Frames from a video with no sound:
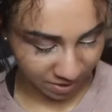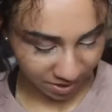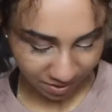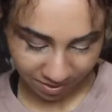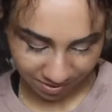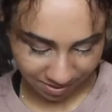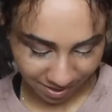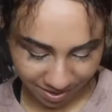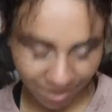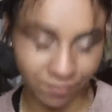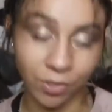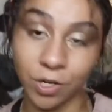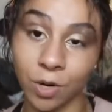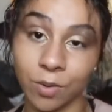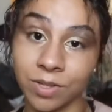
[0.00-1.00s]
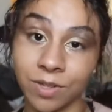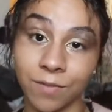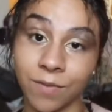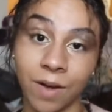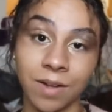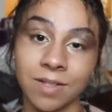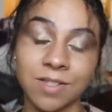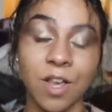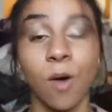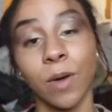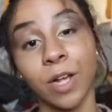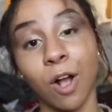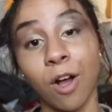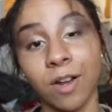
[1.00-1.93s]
me because I never know what the fuck is going